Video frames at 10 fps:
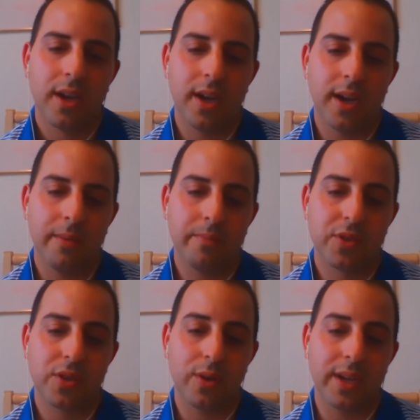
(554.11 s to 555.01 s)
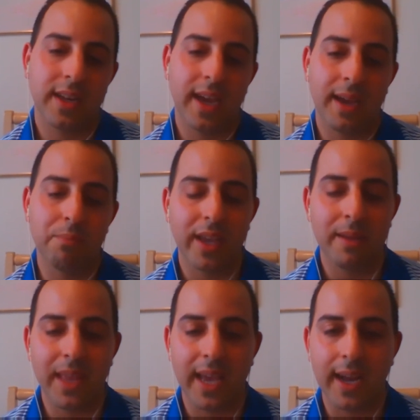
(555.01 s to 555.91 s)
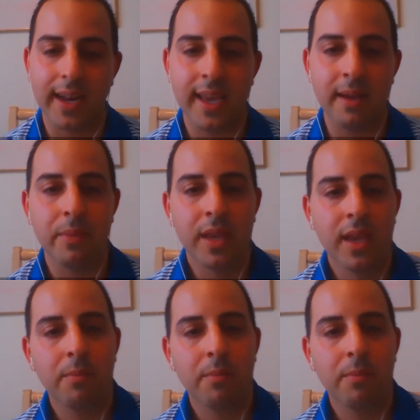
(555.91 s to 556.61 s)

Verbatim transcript: Um, so, and I, I, blame that on him.